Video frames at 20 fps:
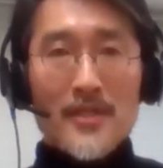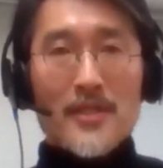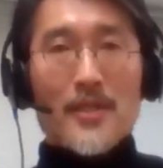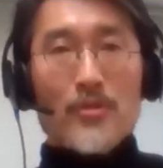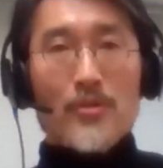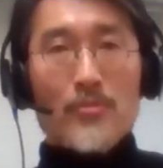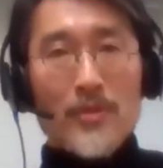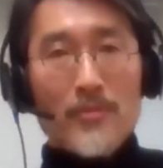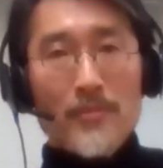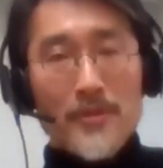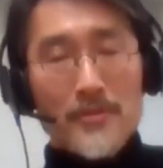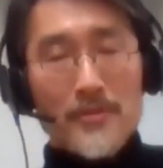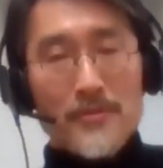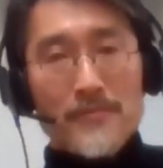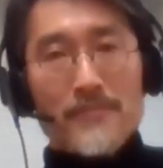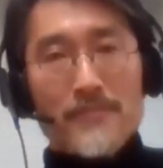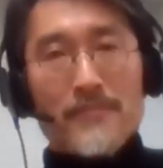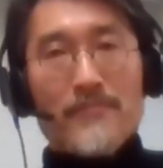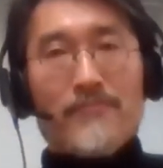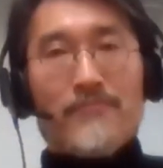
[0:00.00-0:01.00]
Japan to
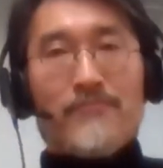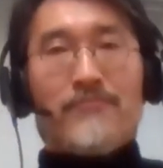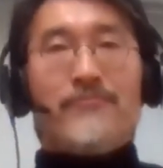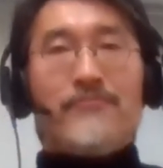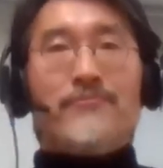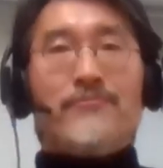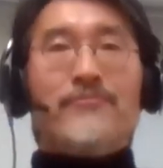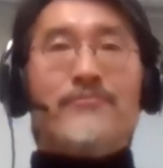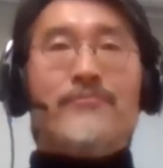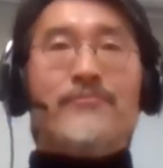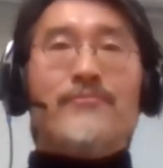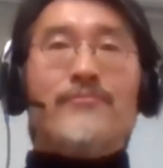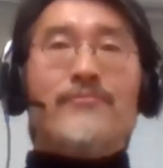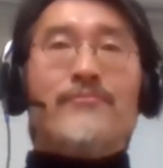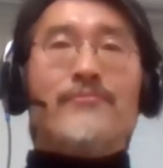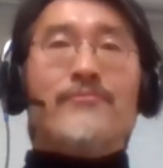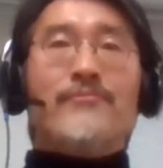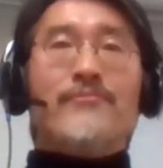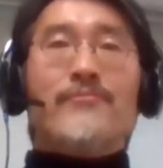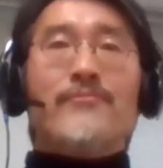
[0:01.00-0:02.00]
bring
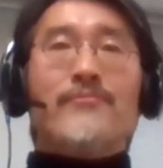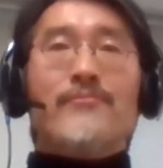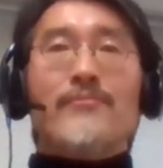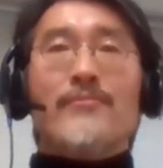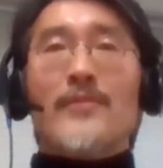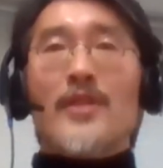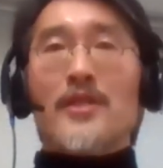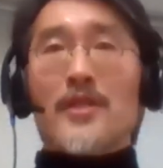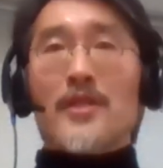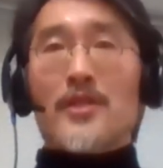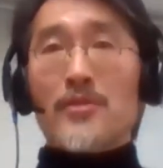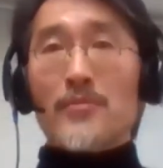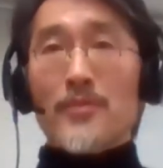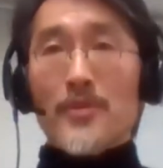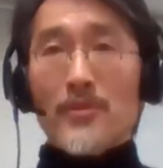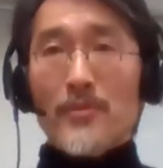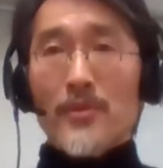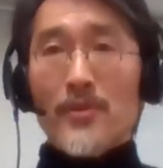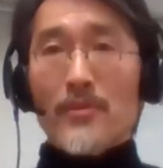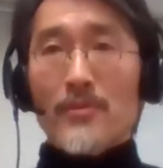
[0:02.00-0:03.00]
100 principals from
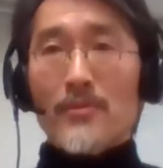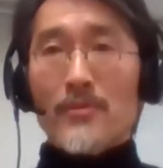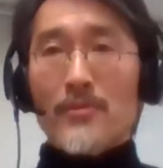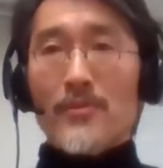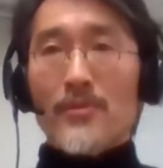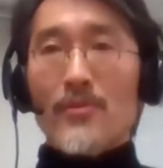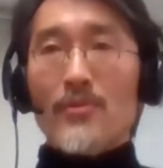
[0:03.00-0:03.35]
Japan.